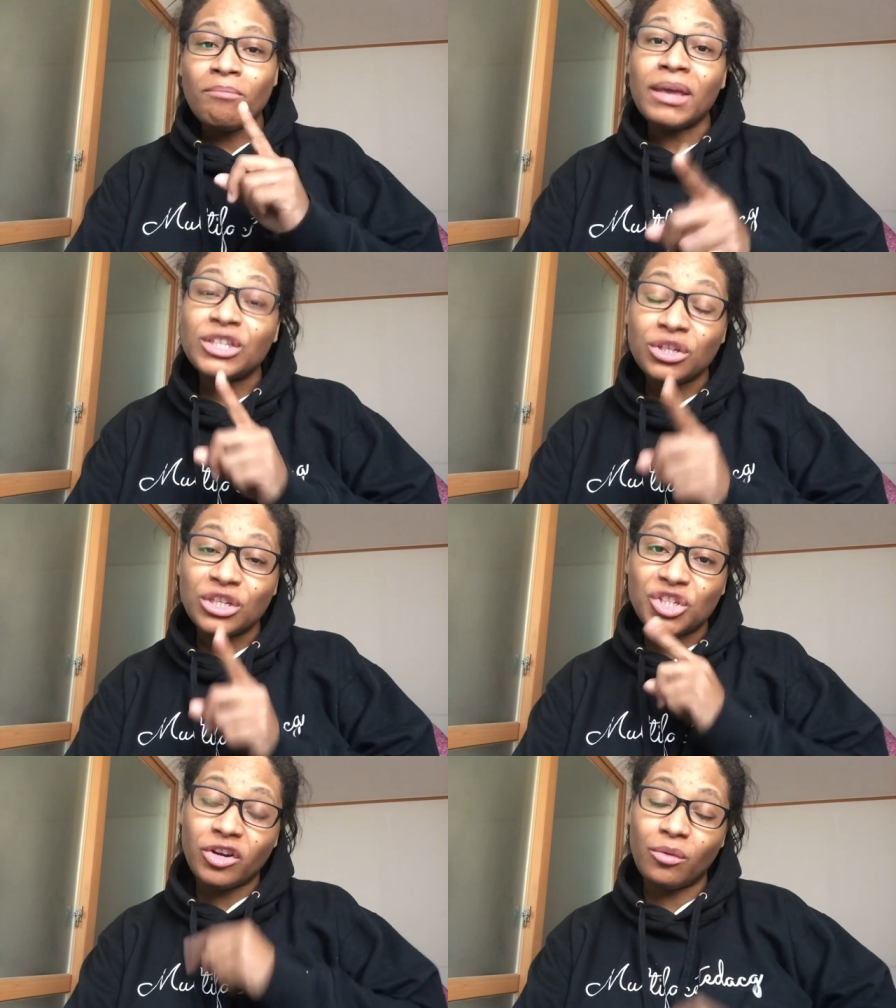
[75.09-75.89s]
Make sure
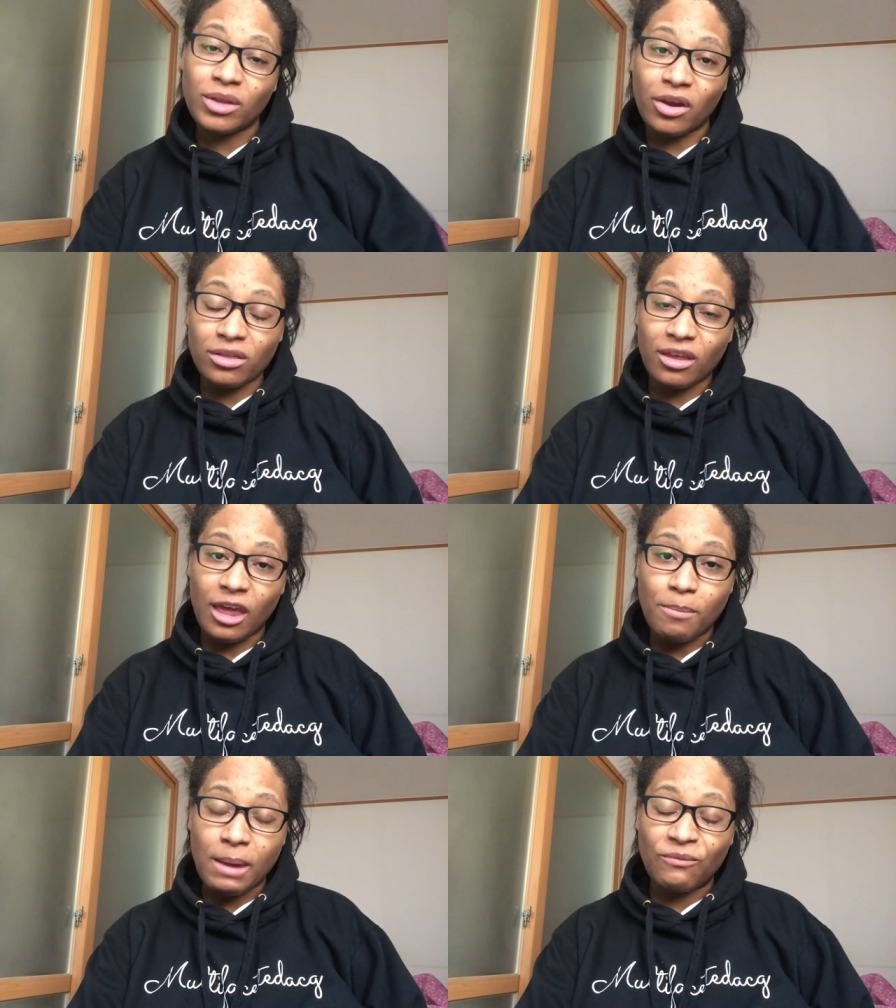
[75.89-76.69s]
to share it with your other
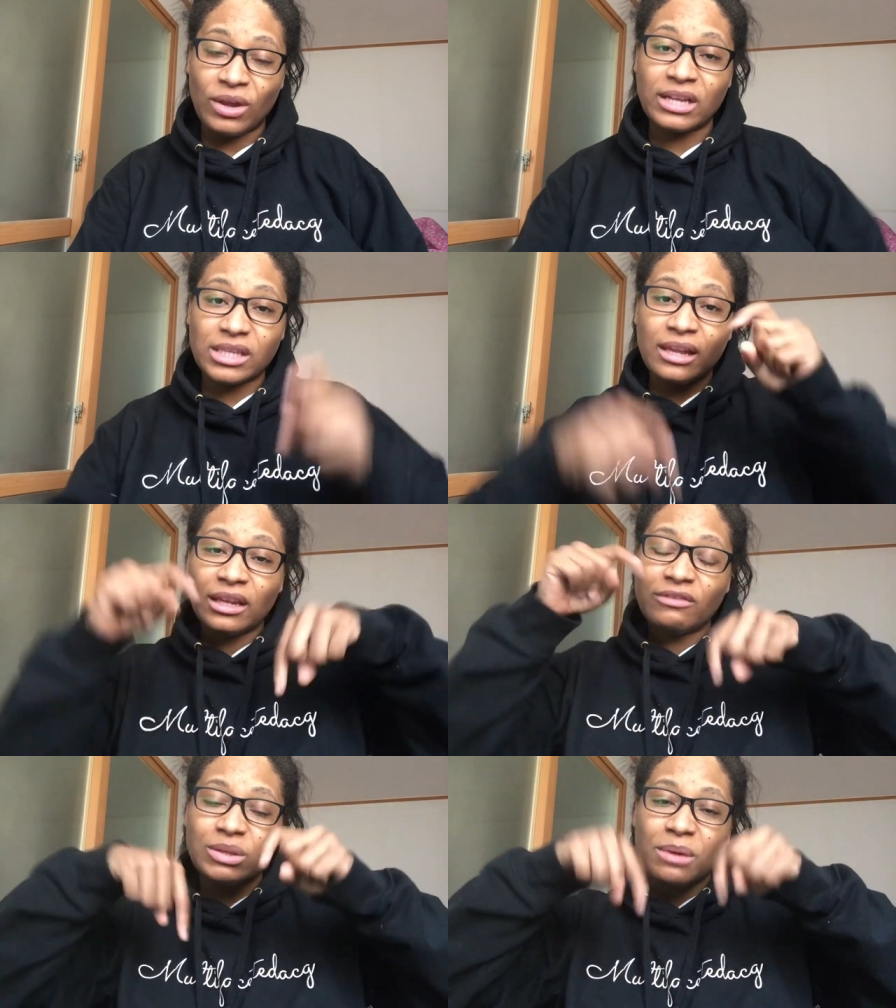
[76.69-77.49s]
K-pop fans
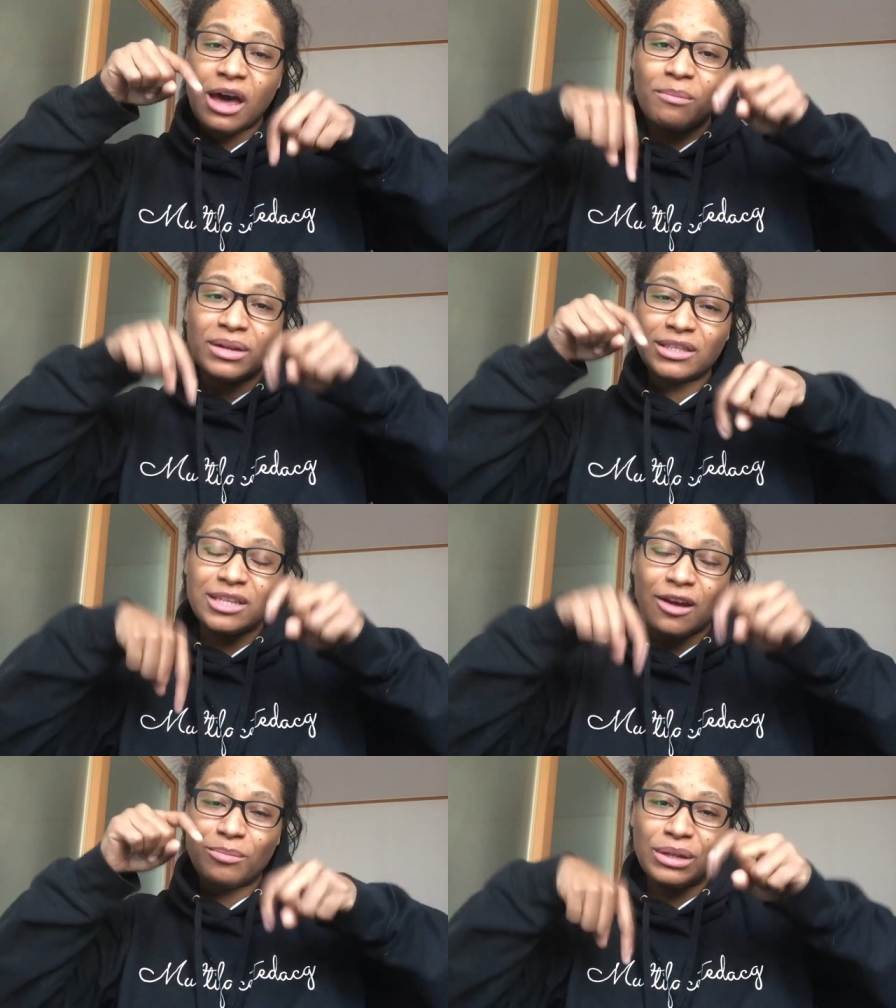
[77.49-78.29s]
and leave some
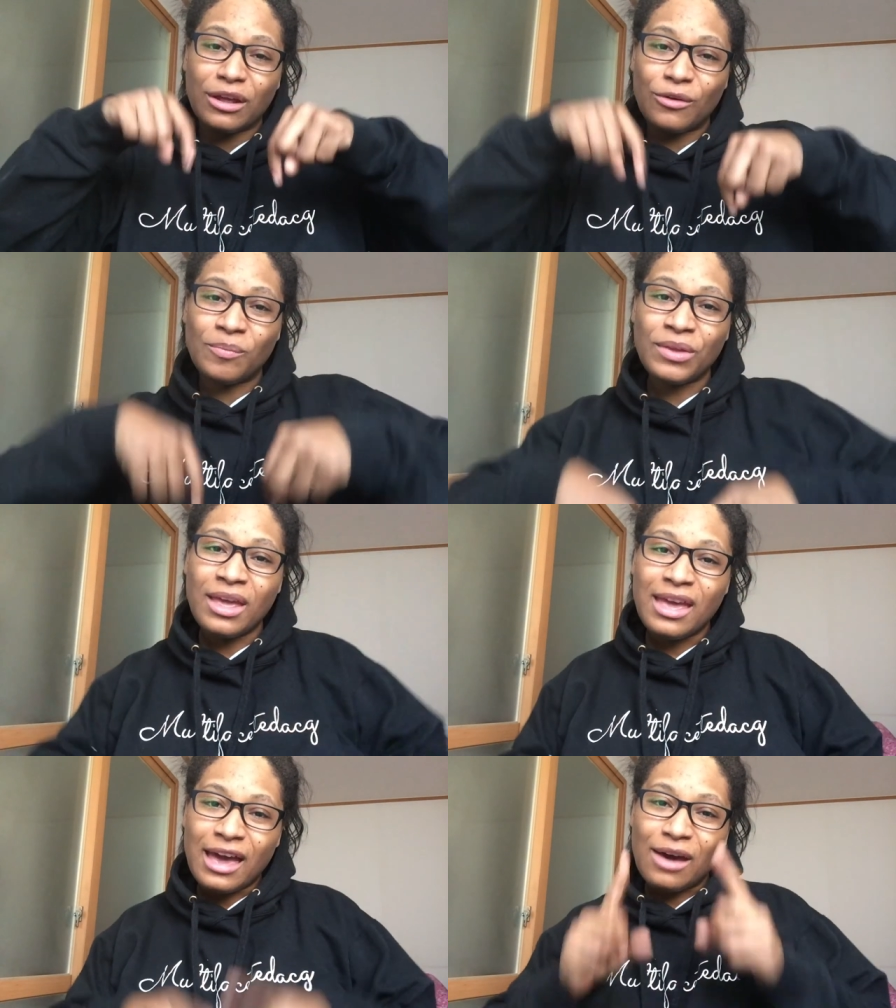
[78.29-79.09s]
comments down below.
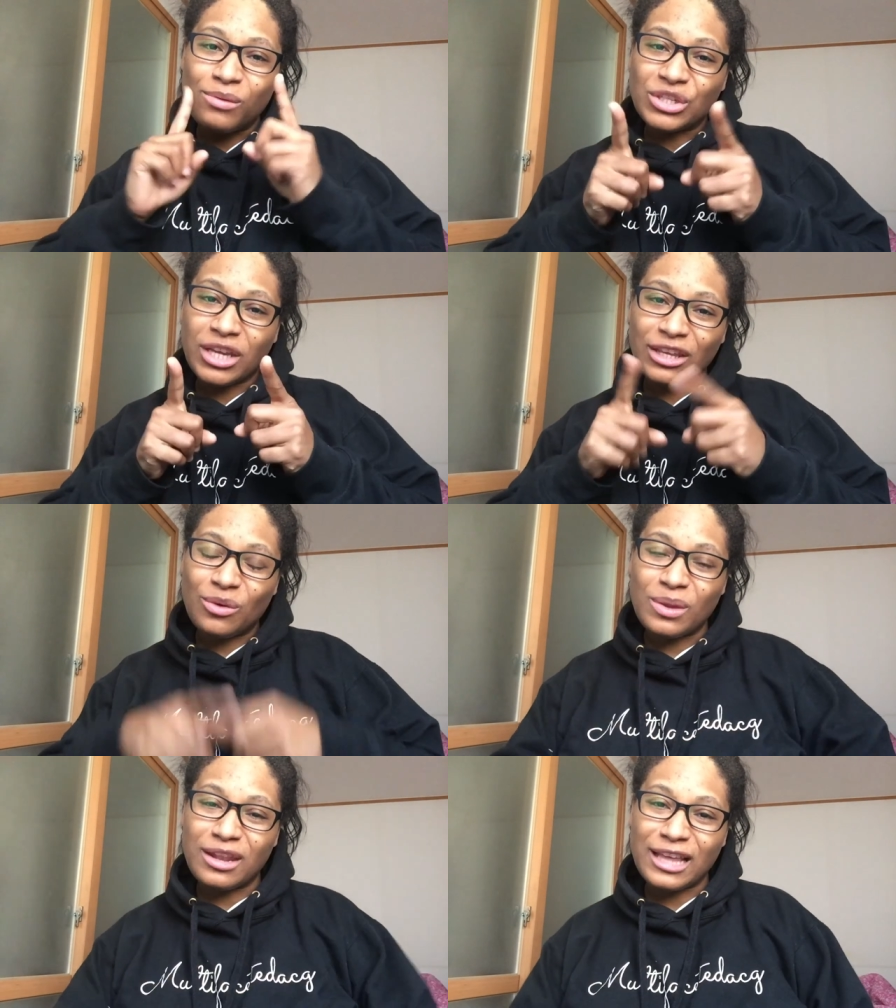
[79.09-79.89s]
I will check
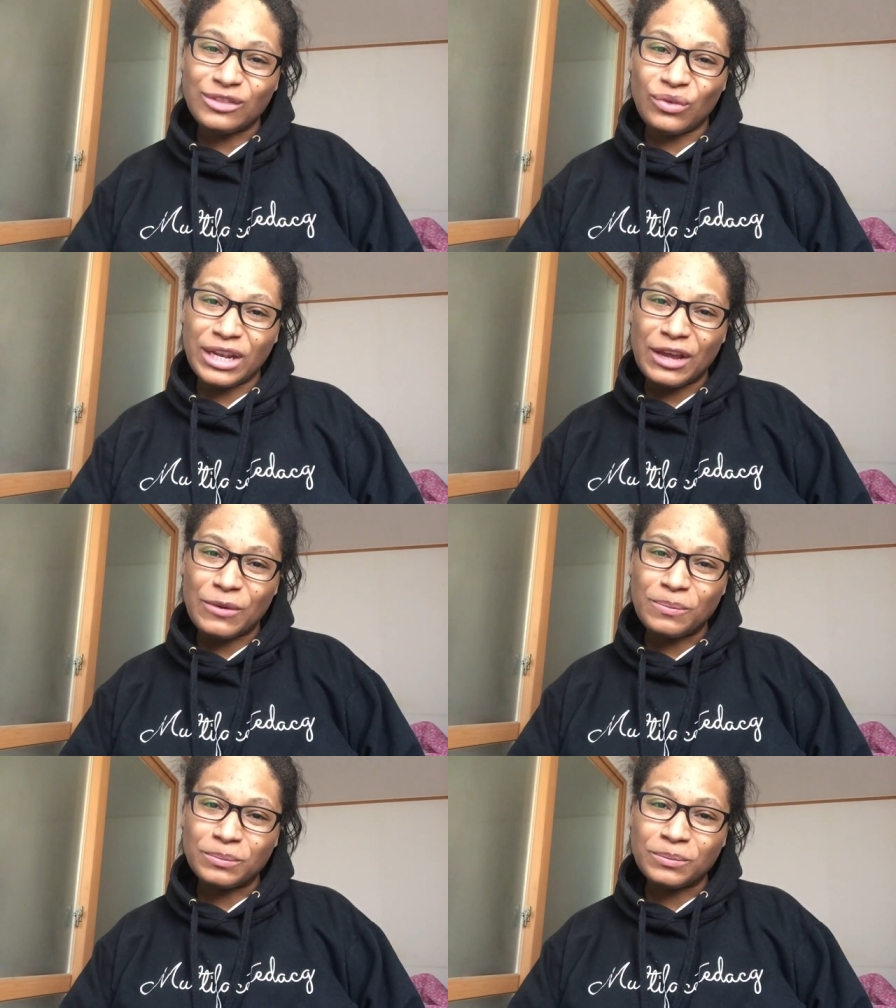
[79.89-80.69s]
you in the next
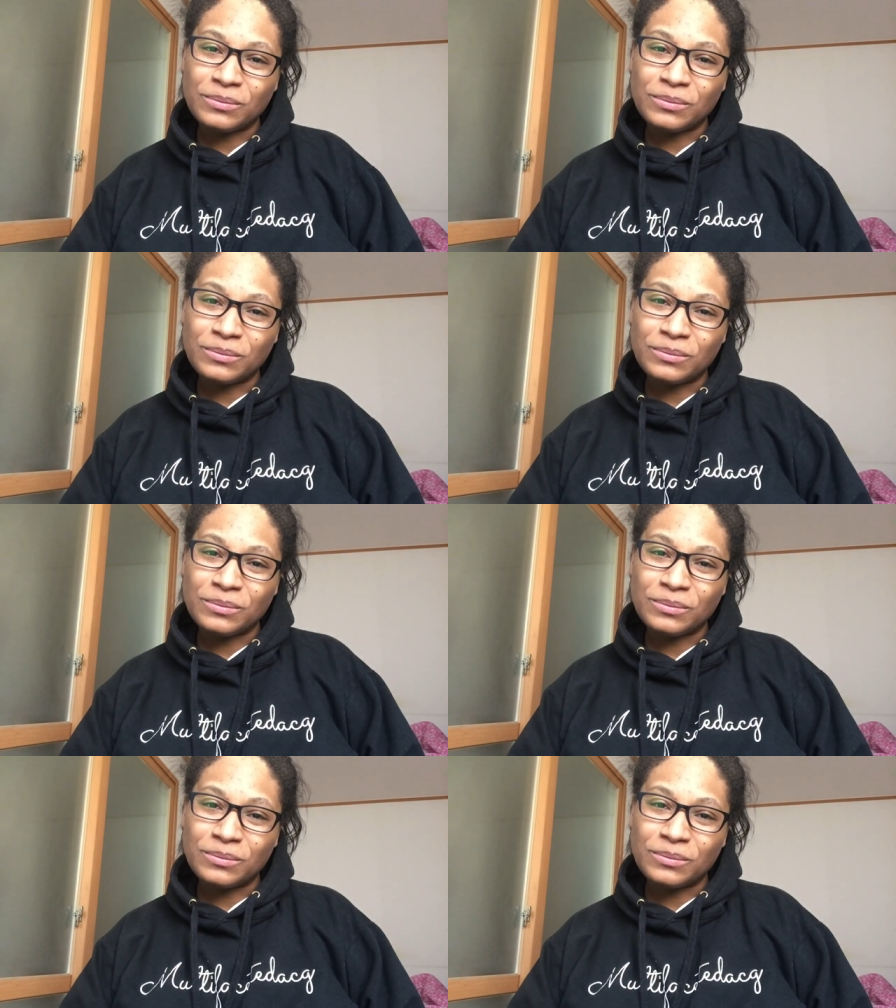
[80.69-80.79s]
video.